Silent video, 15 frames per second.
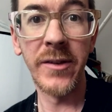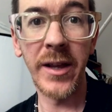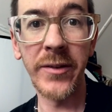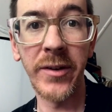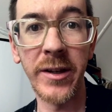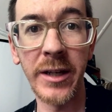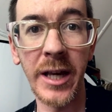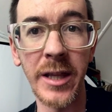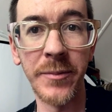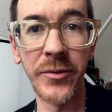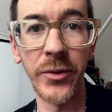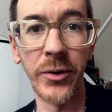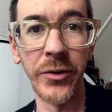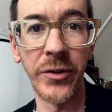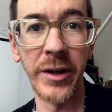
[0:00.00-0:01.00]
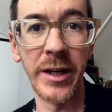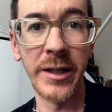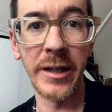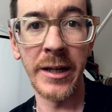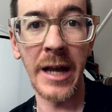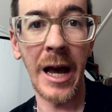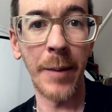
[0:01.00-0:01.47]
that's how you get them
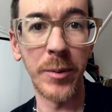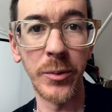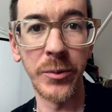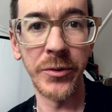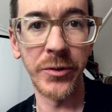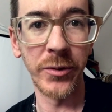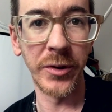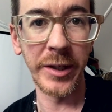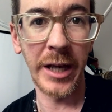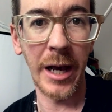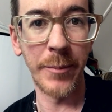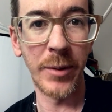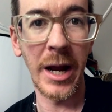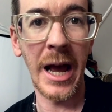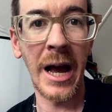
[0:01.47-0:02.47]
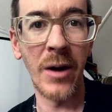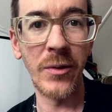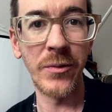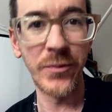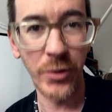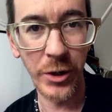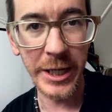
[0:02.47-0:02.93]
sorted, and Apple will sort the camera
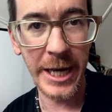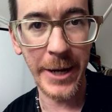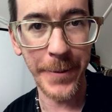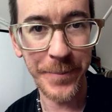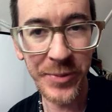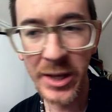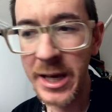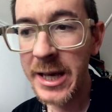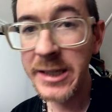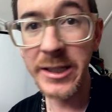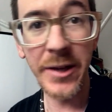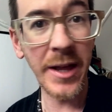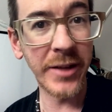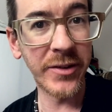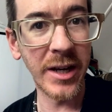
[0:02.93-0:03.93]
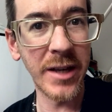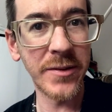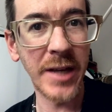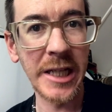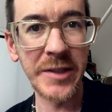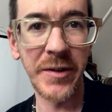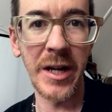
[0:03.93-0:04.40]
out for you. So that's it.
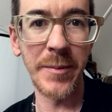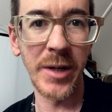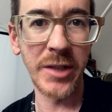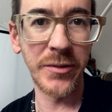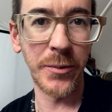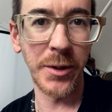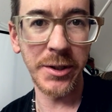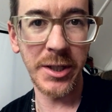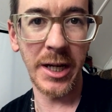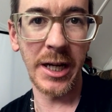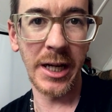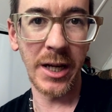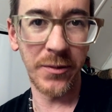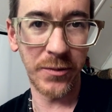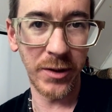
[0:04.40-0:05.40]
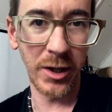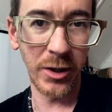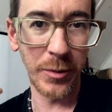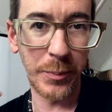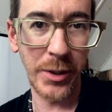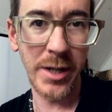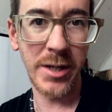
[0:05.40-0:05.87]
Thanks very much for watching. If
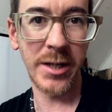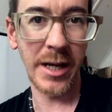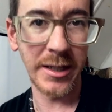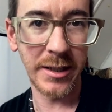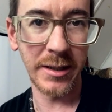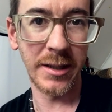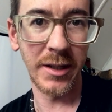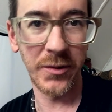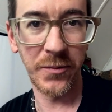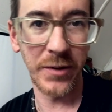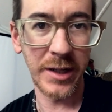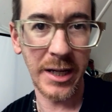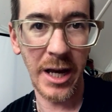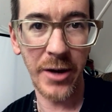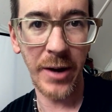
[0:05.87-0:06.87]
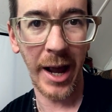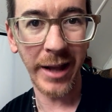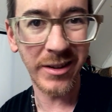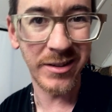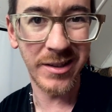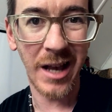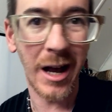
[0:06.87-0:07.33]
you appreciated this video,
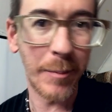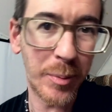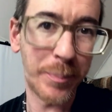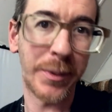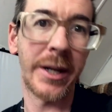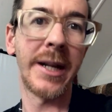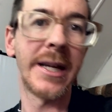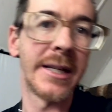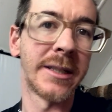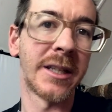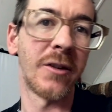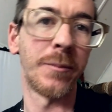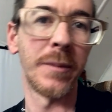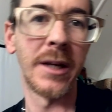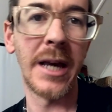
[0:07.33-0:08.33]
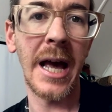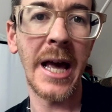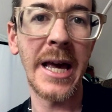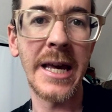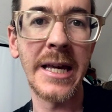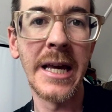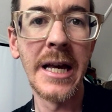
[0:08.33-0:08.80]
heads up, please give me
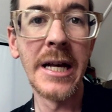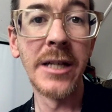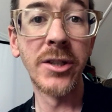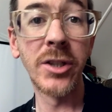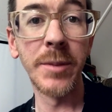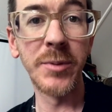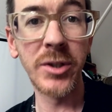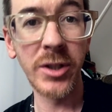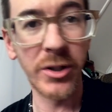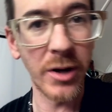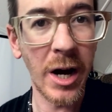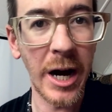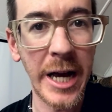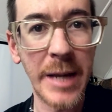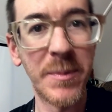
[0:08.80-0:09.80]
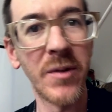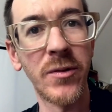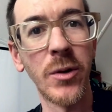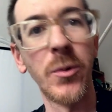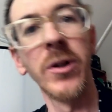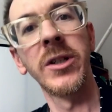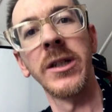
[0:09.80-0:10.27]
a subscribe if
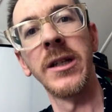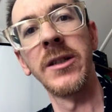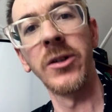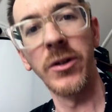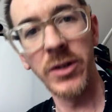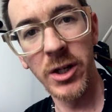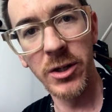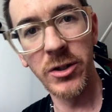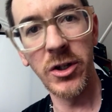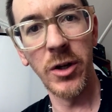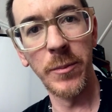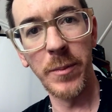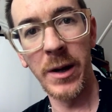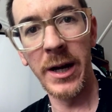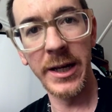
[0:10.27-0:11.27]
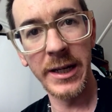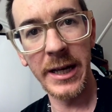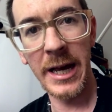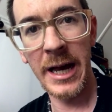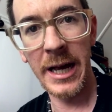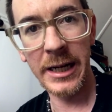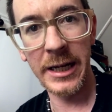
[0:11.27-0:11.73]
you're watching this on YouTube by
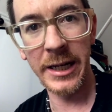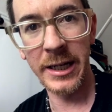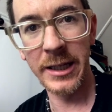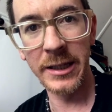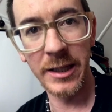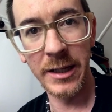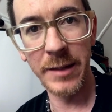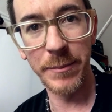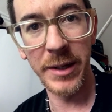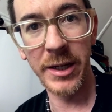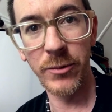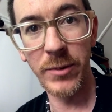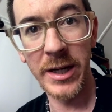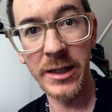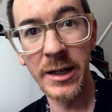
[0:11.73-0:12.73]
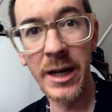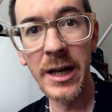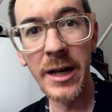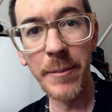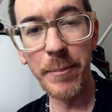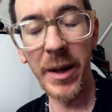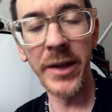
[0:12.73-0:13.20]
uh, clicking the big red
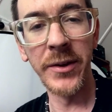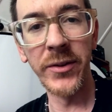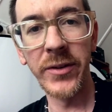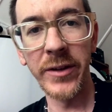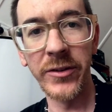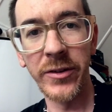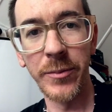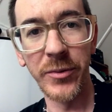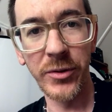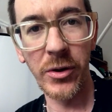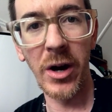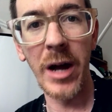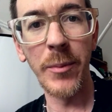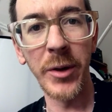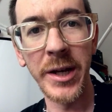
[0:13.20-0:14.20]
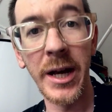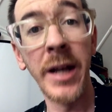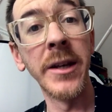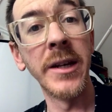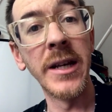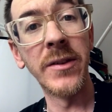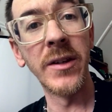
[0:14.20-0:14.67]
button that says subscribe subscribe on it
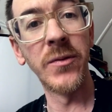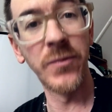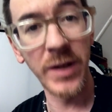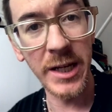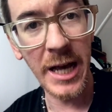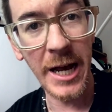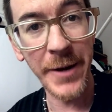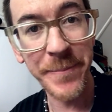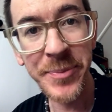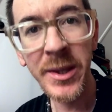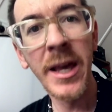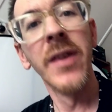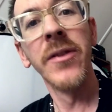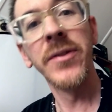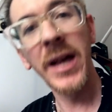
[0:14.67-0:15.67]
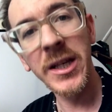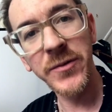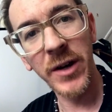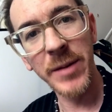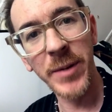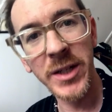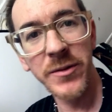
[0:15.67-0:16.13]
underneath this video. Thanks
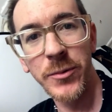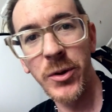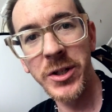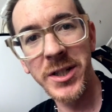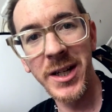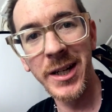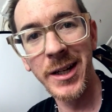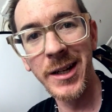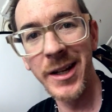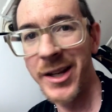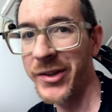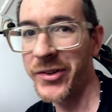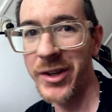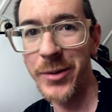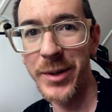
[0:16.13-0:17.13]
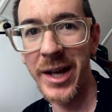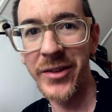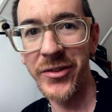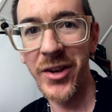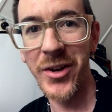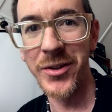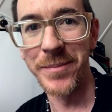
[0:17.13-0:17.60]
very much for watching, and I'll see you again
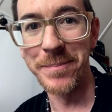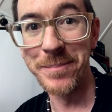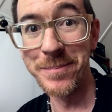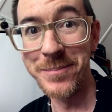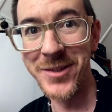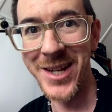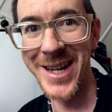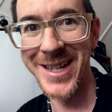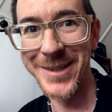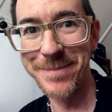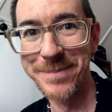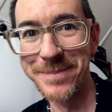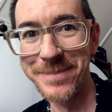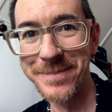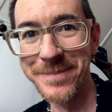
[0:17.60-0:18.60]
soon. Cheers.